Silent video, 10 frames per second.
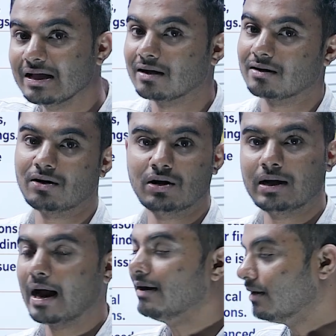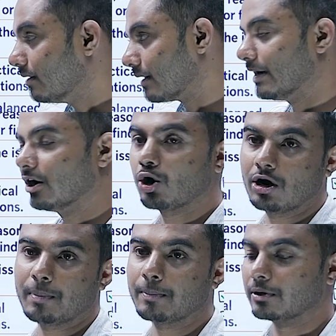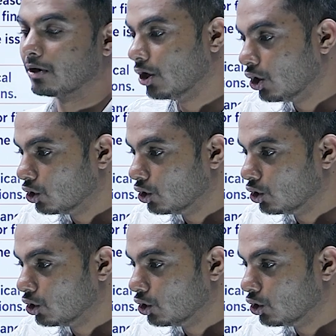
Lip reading: think and write it on a paper.